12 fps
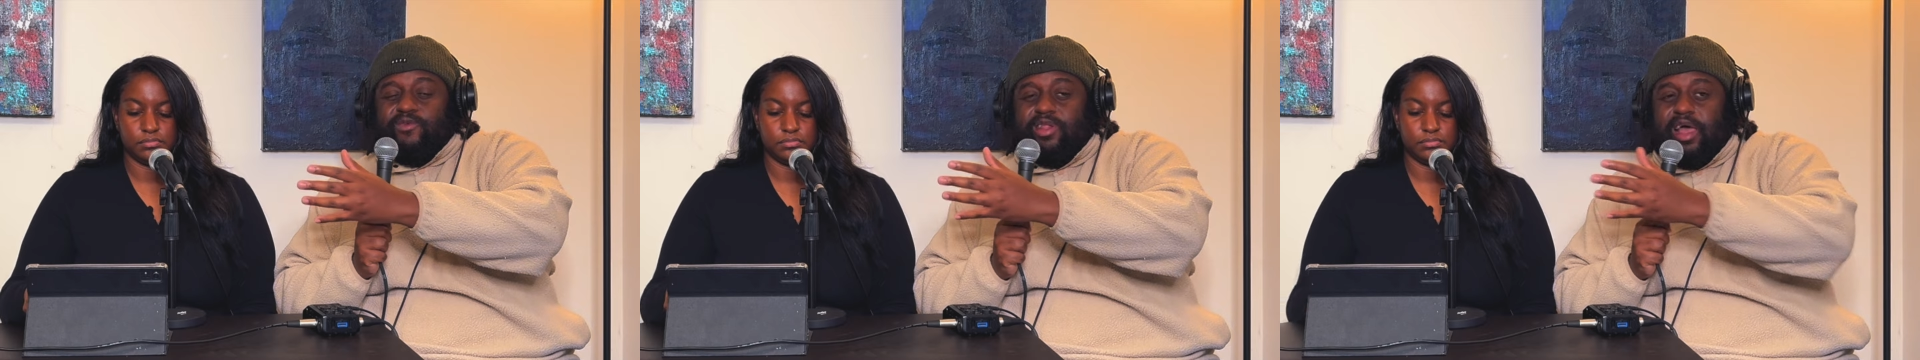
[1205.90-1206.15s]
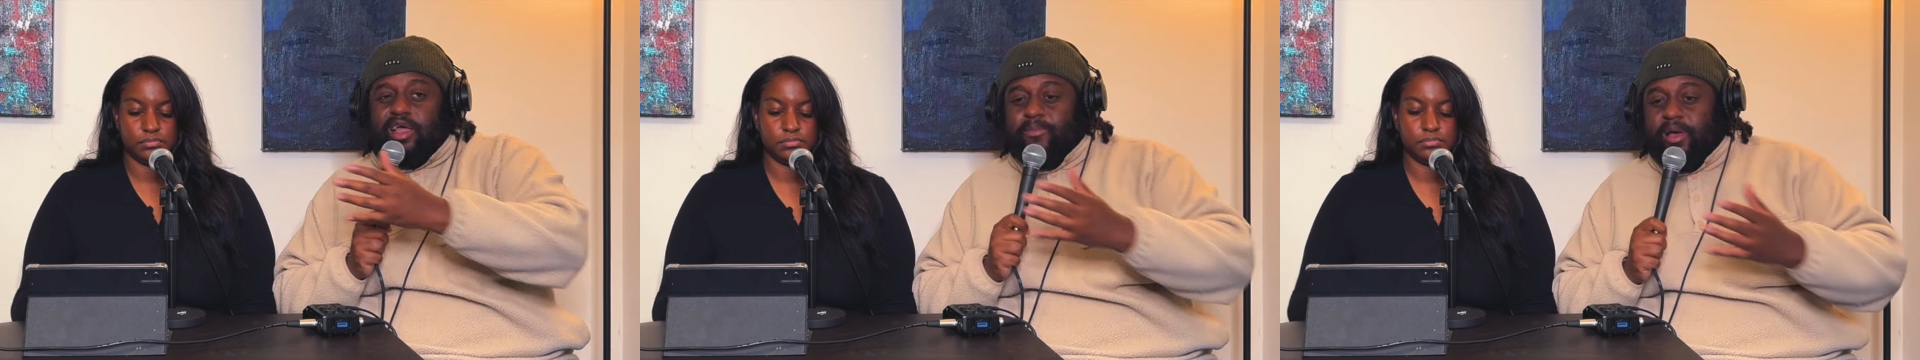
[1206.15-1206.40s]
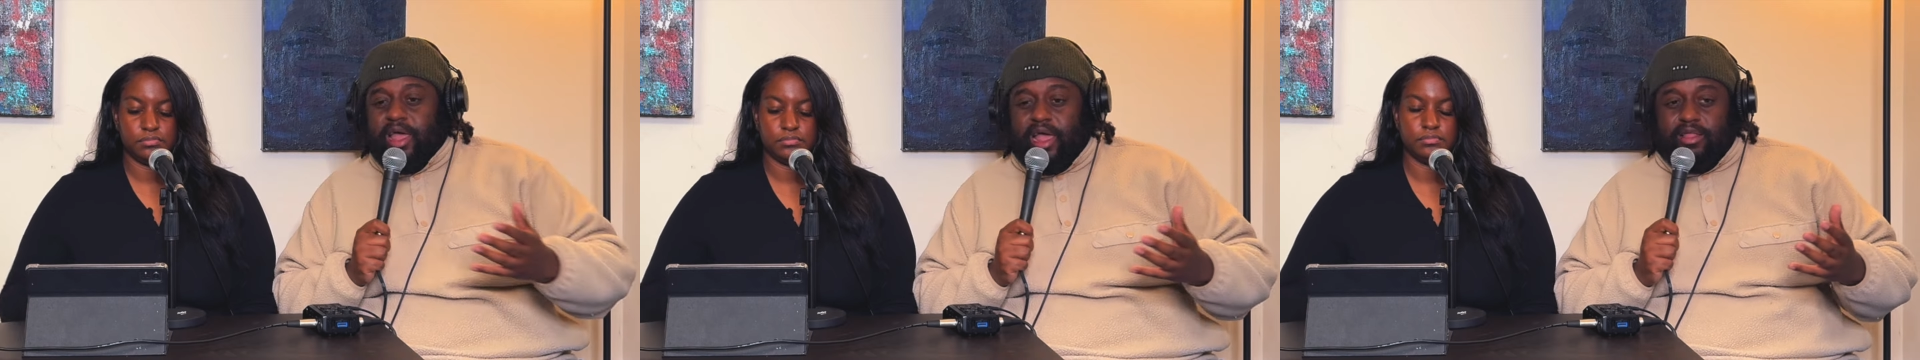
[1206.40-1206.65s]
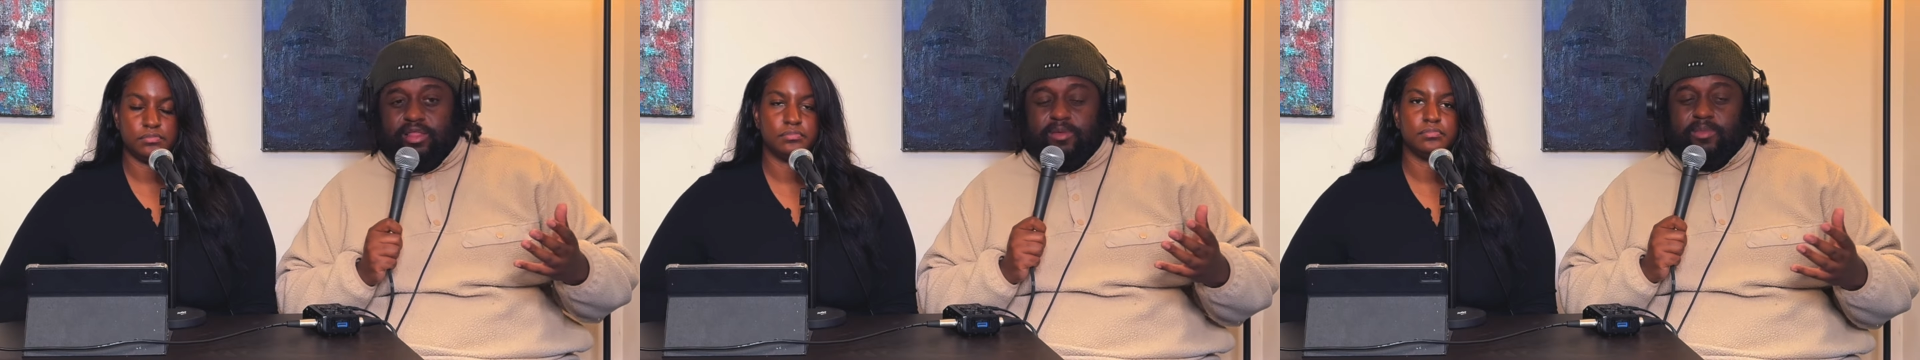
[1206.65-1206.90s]
Speaker 1: like about
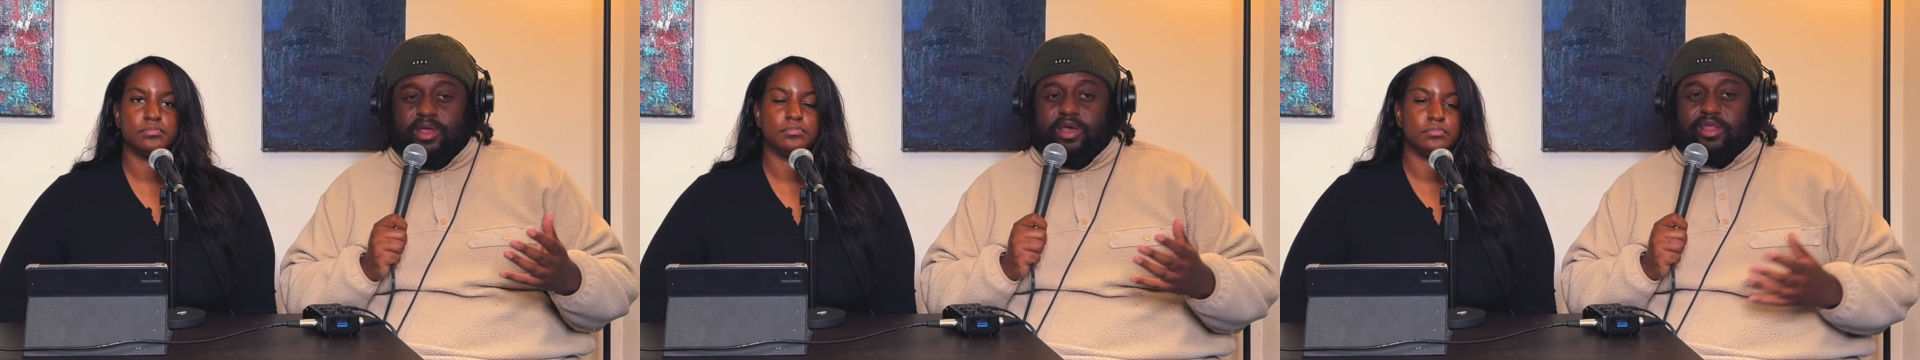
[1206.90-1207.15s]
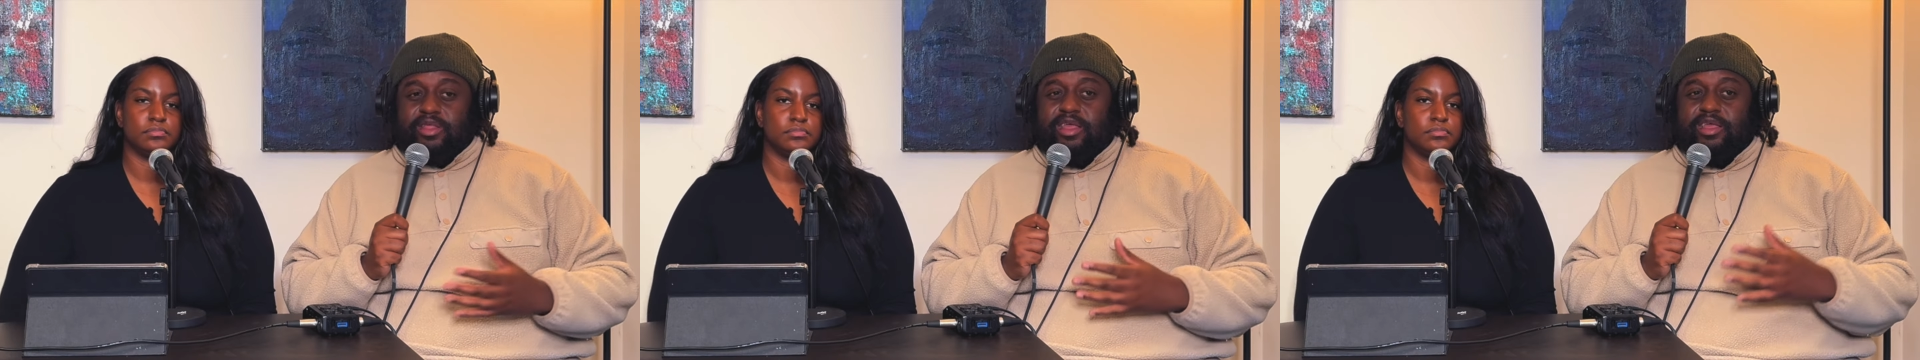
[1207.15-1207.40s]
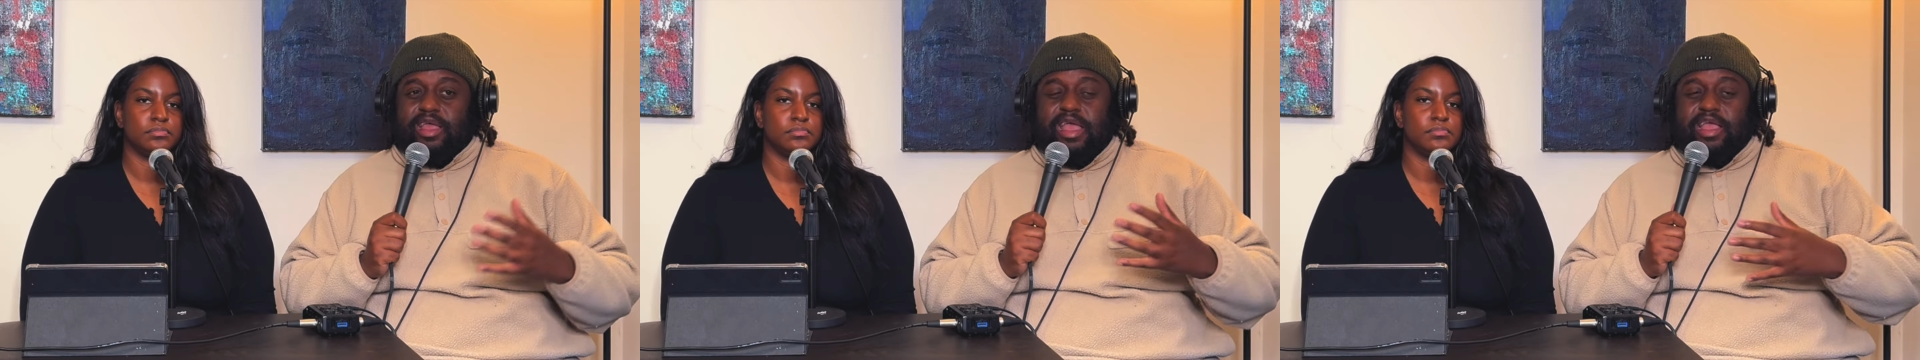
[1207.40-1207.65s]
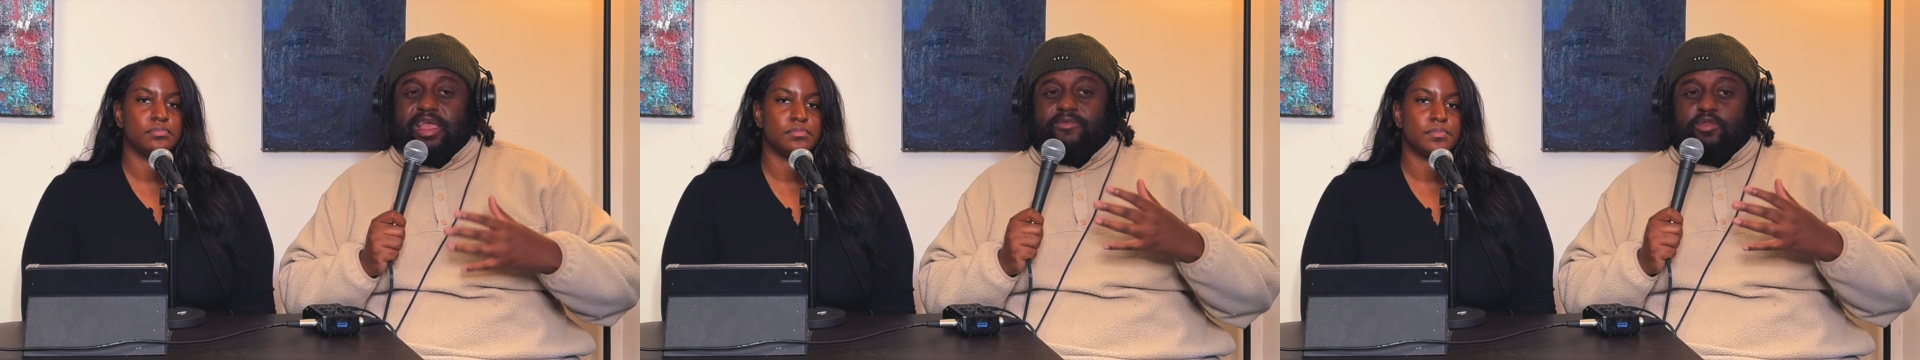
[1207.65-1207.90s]
Anthony because he
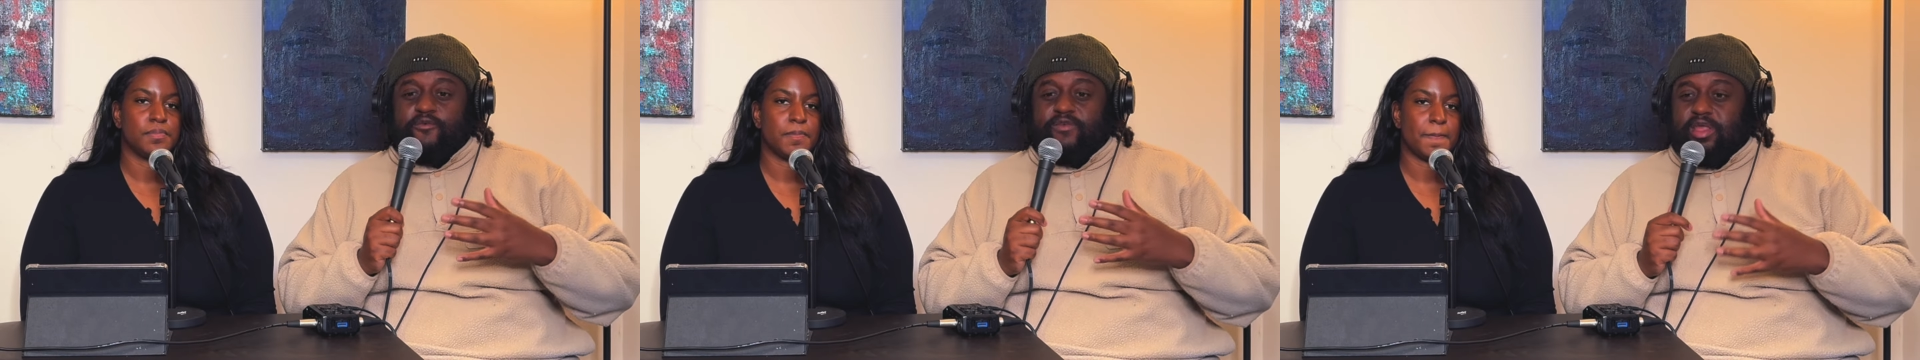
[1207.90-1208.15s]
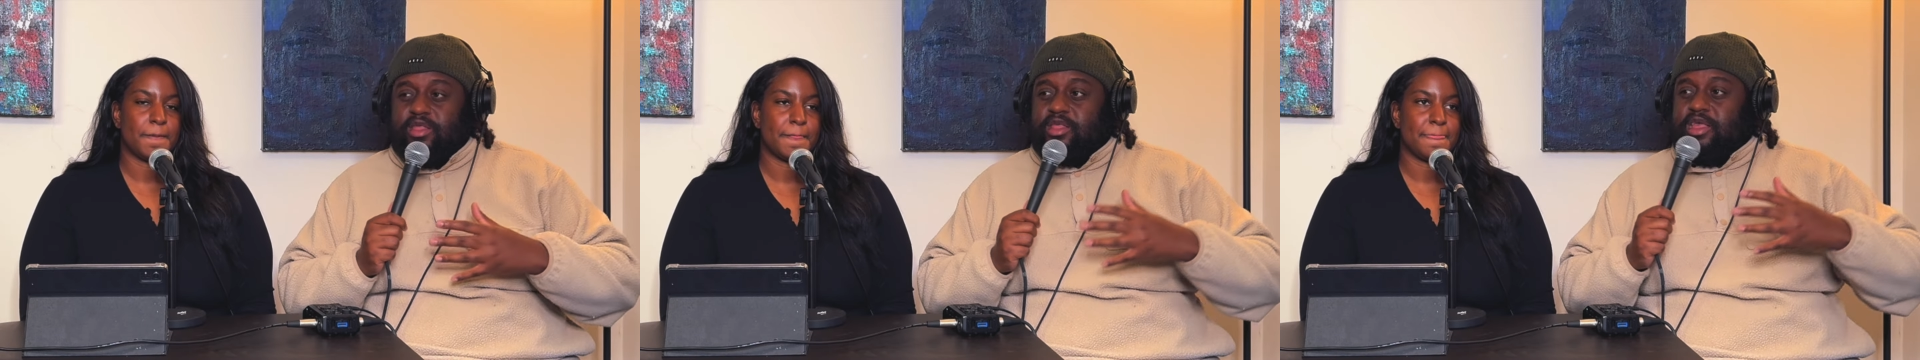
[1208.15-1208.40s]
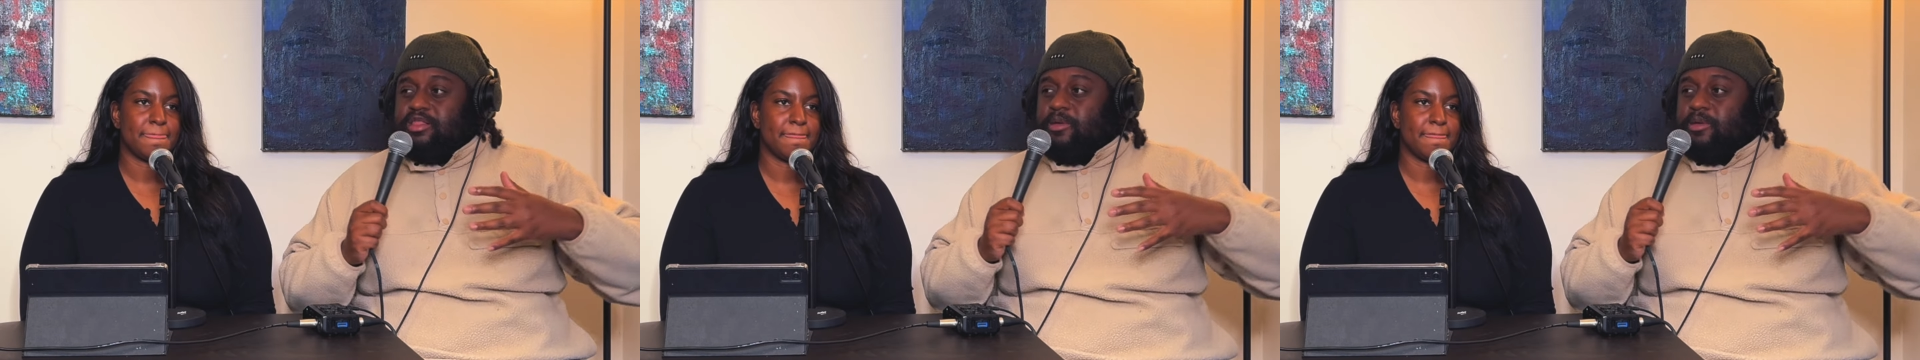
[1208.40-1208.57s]
he gives off as he's he's a